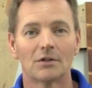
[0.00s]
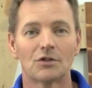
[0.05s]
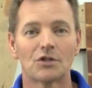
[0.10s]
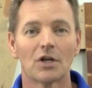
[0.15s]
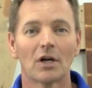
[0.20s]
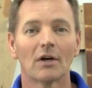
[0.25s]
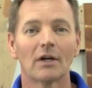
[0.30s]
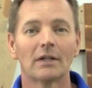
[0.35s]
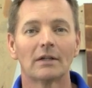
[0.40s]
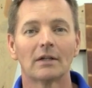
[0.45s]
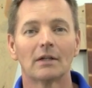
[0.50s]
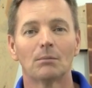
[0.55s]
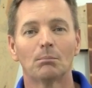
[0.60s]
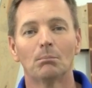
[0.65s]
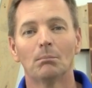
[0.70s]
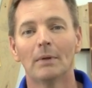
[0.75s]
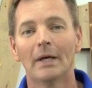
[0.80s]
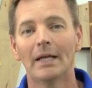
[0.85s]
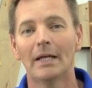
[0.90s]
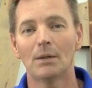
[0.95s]
Jerry did
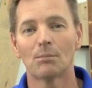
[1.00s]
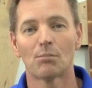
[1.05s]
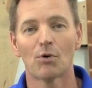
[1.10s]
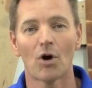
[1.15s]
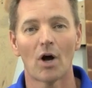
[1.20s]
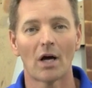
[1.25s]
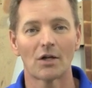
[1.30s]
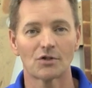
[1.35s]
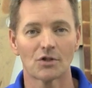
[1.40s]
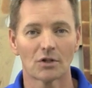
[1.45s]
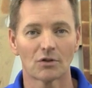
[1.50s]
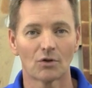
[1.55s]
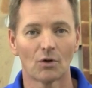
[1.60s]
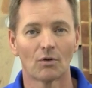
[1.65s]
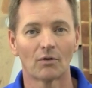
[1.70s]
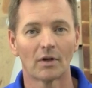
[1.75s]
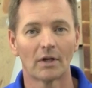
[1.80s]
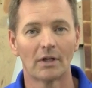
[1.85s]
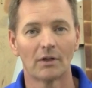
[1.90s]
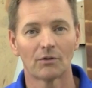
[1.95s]
many projects
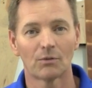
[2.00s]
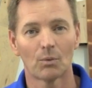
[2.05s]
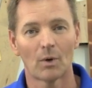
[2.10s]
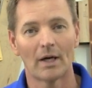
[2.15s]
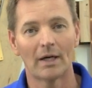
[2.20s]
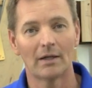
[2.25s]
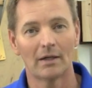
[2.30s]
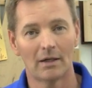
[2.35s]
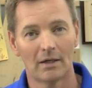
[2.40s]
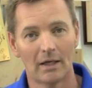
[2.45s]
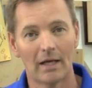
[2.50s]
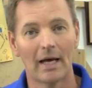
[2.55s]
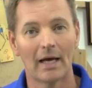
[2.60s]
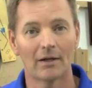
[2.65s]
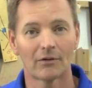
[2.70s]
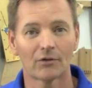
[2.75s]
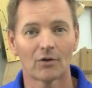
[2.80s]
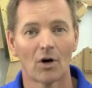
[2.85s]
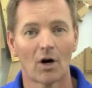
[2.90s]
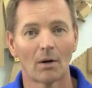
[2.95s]
over his reign as